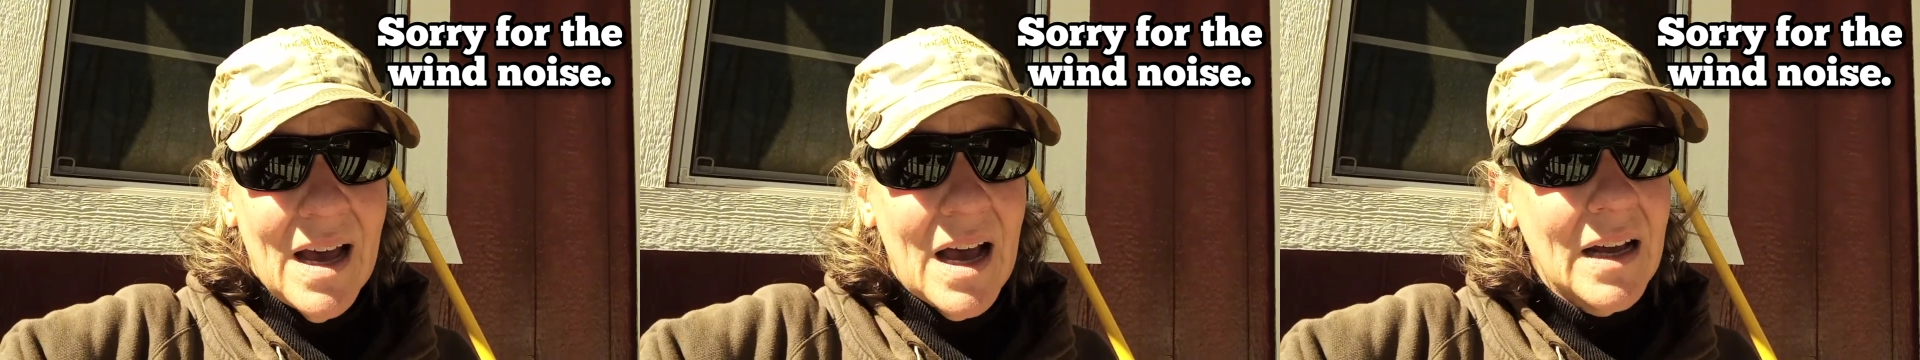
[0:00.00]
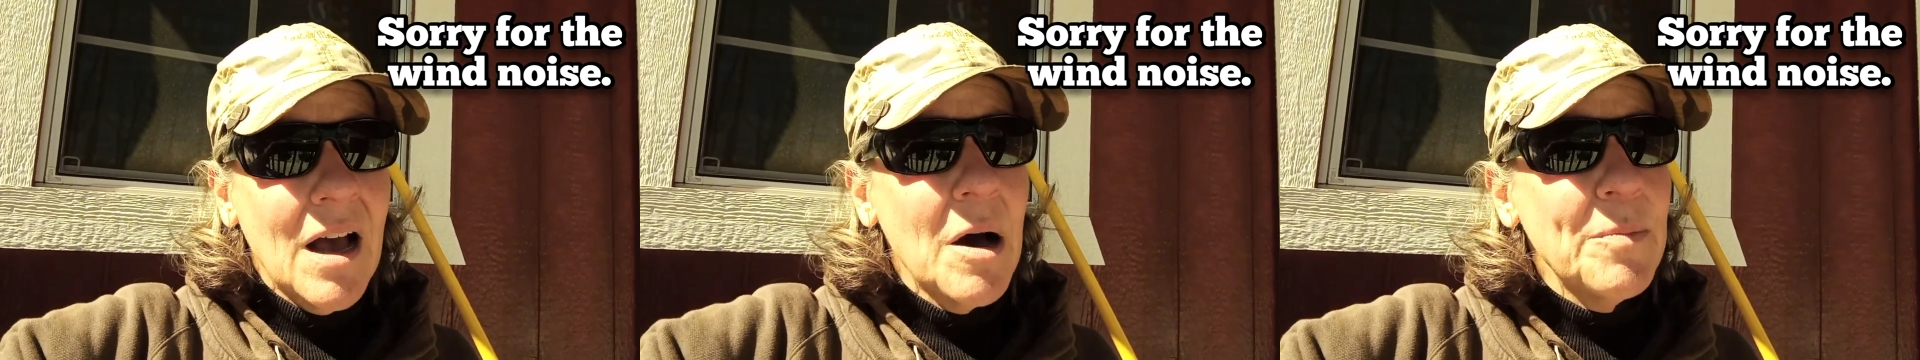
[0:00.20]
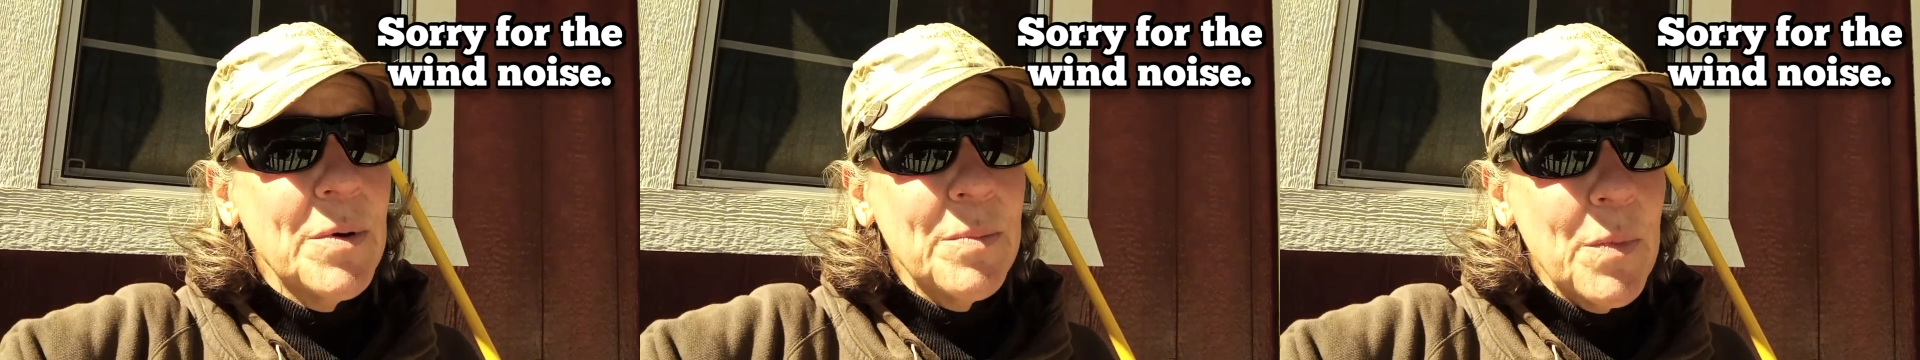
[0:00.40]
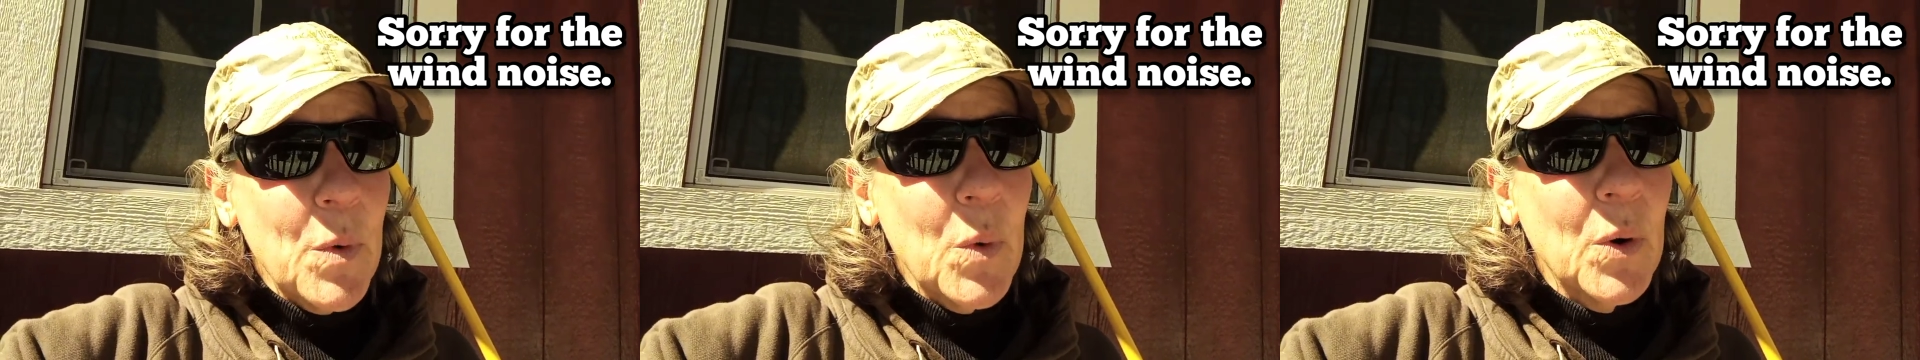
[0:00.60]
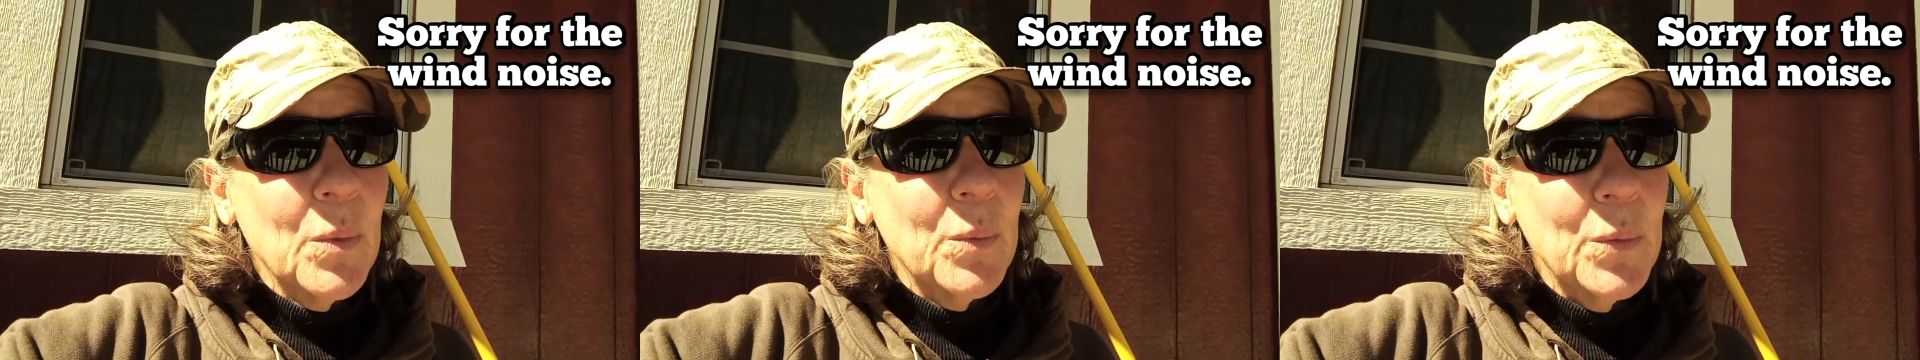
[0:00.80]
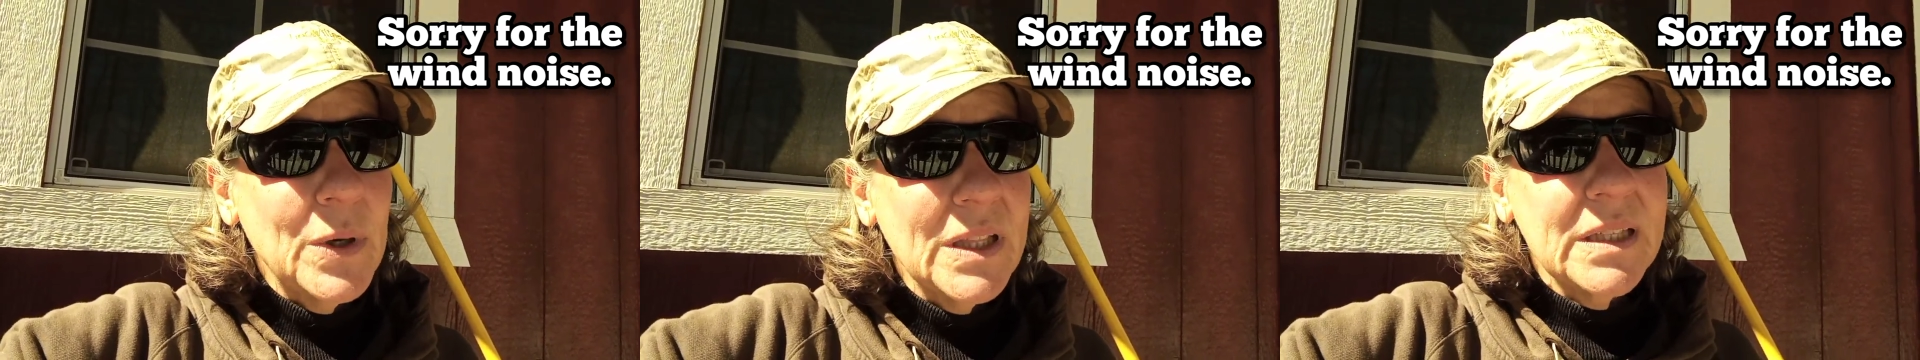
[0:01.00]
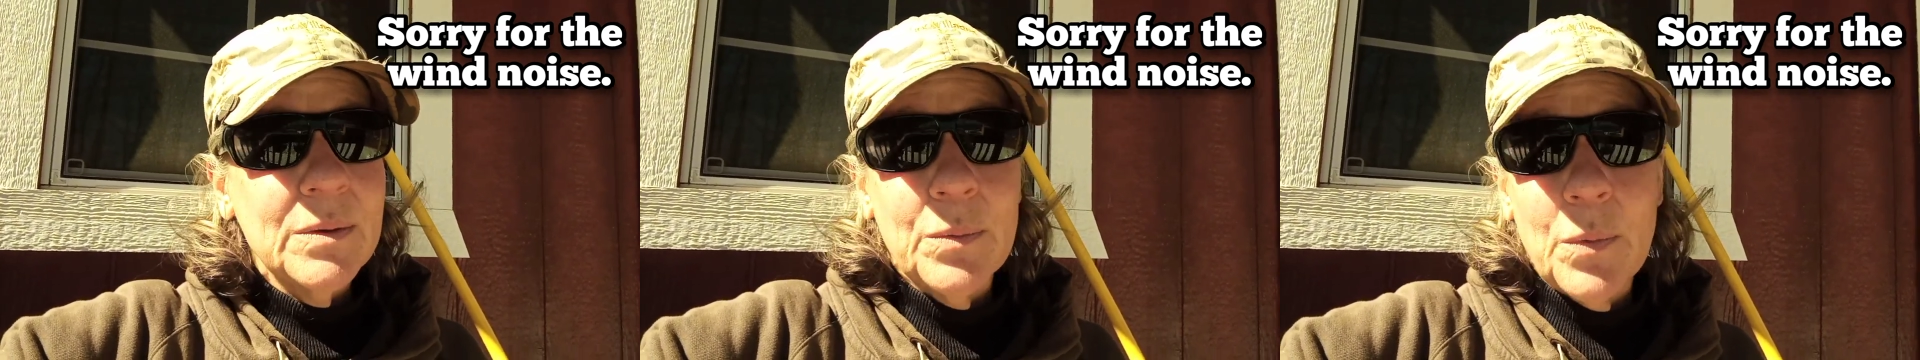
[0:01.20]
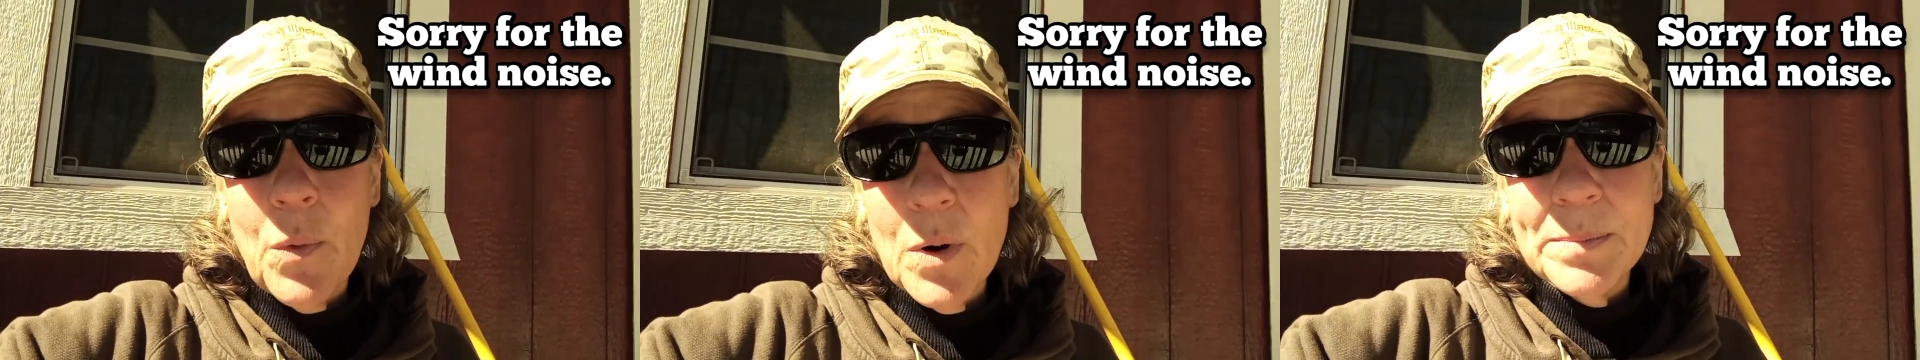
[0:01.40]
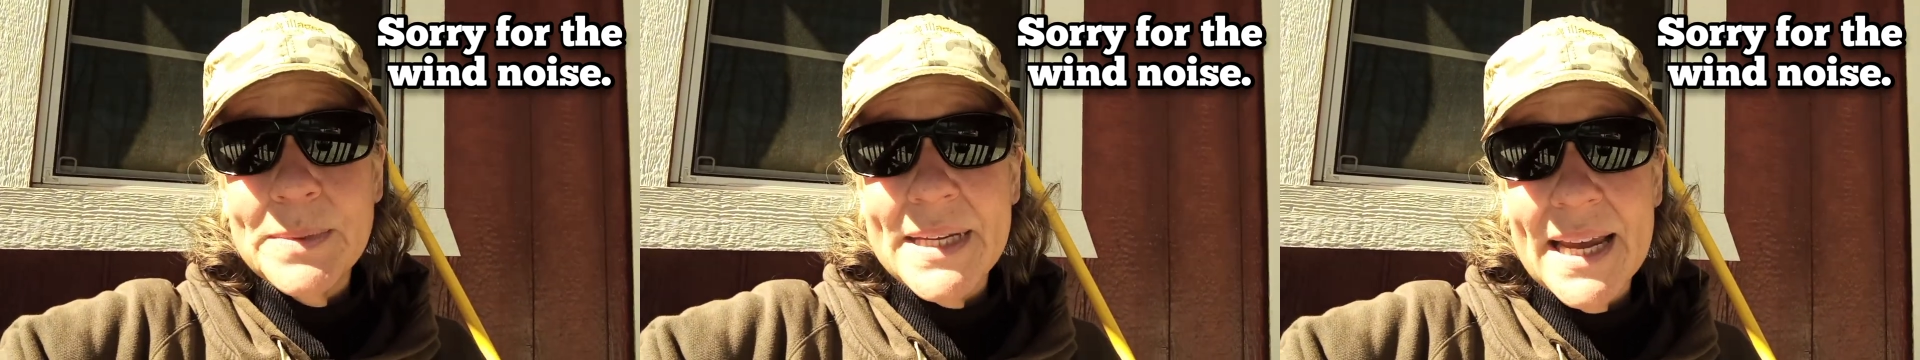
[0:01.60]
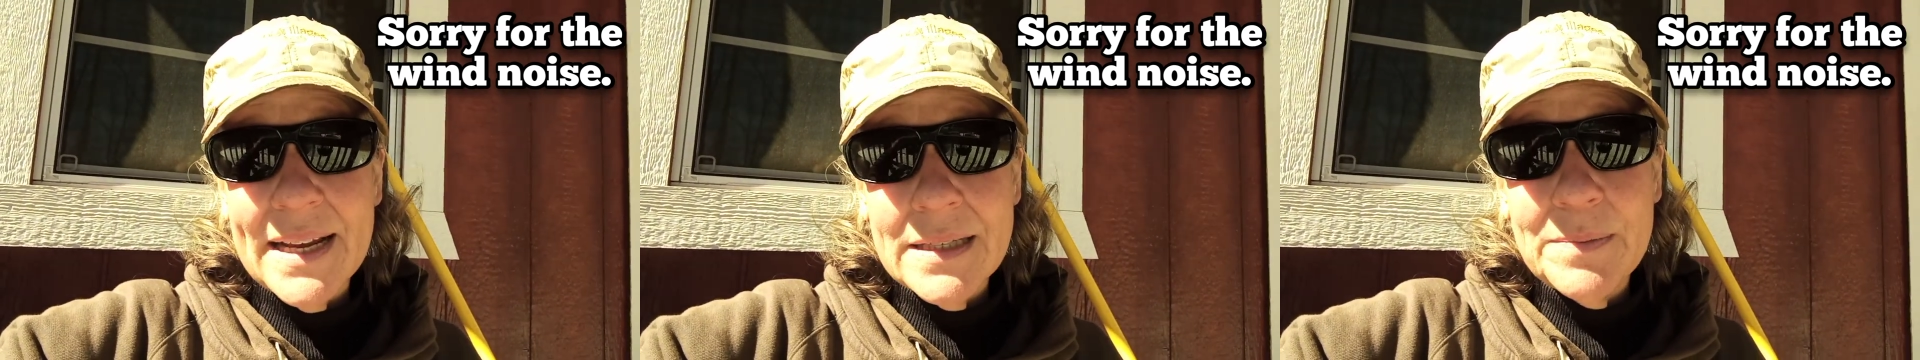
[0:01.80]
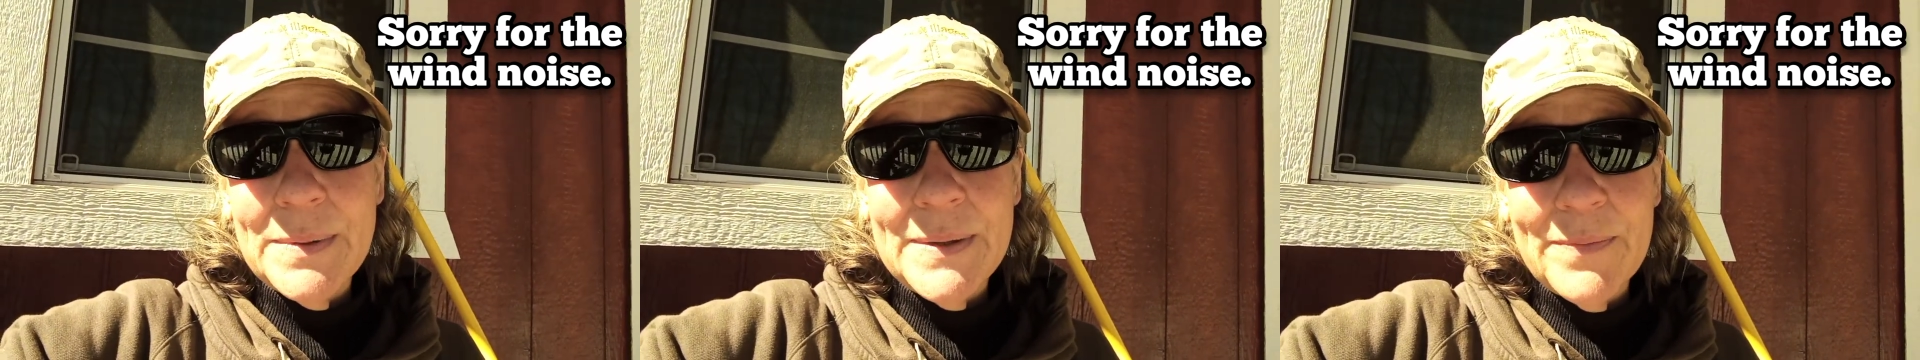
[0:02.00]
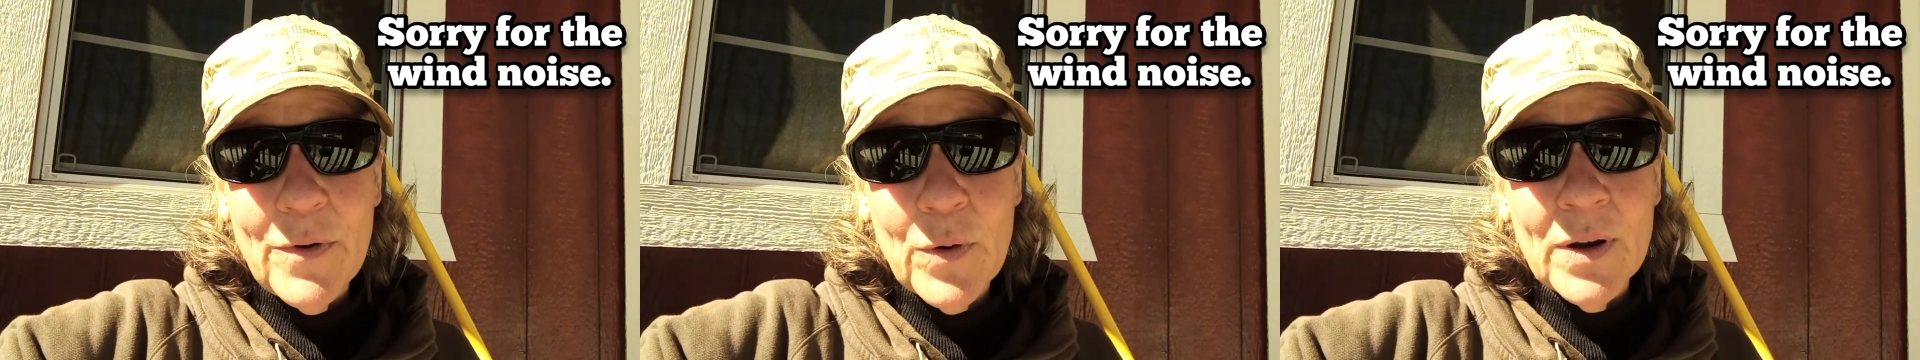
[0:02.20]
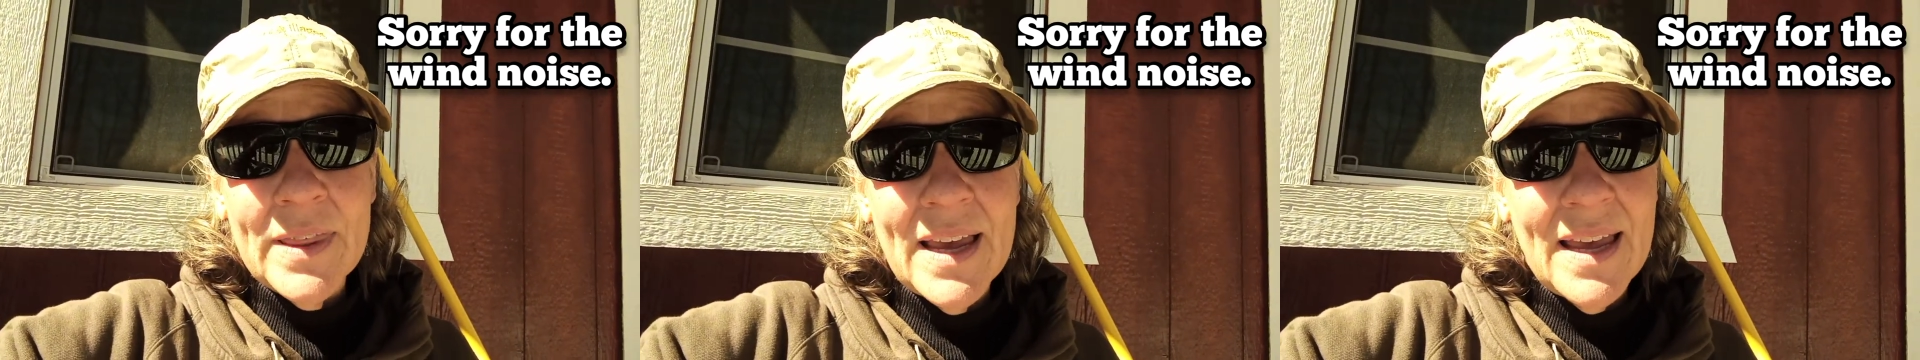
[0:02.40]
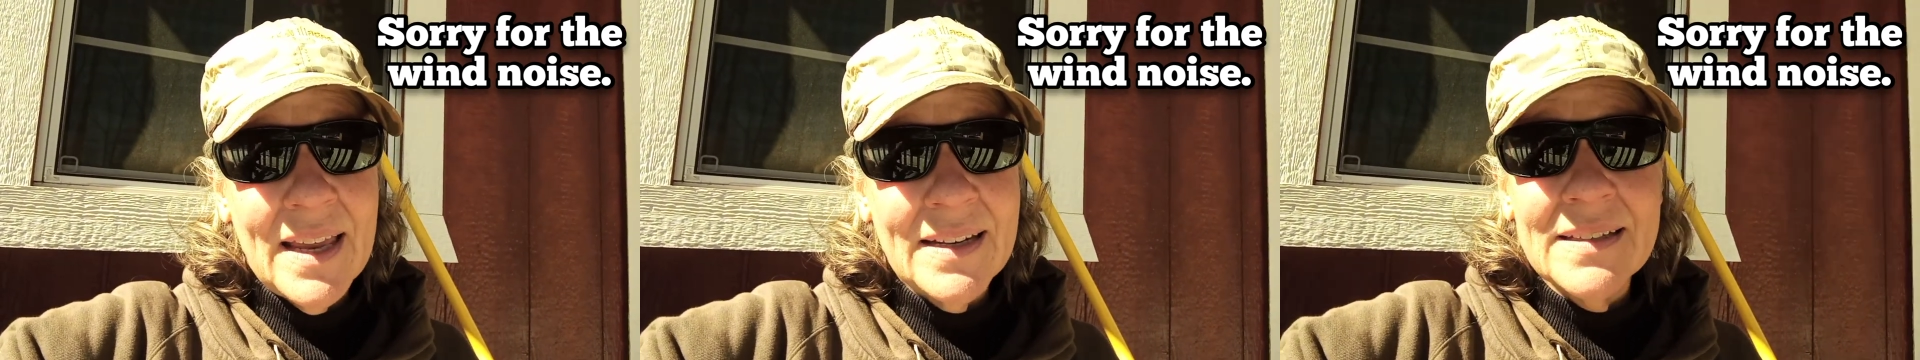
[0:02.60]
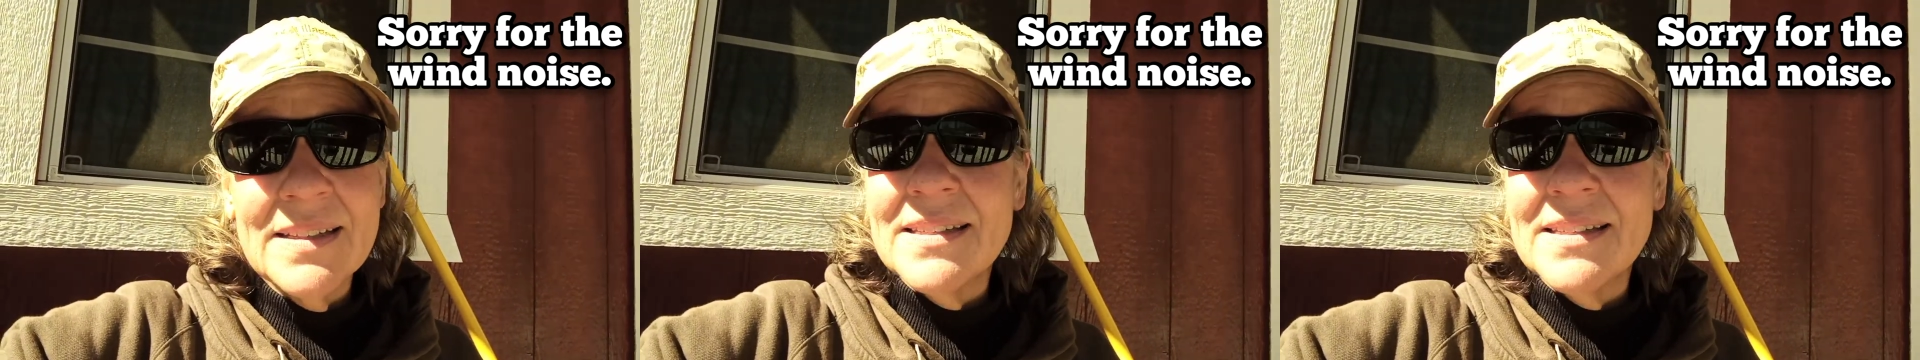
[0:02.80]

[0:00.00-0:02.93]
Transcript: a couple more really warm days before then.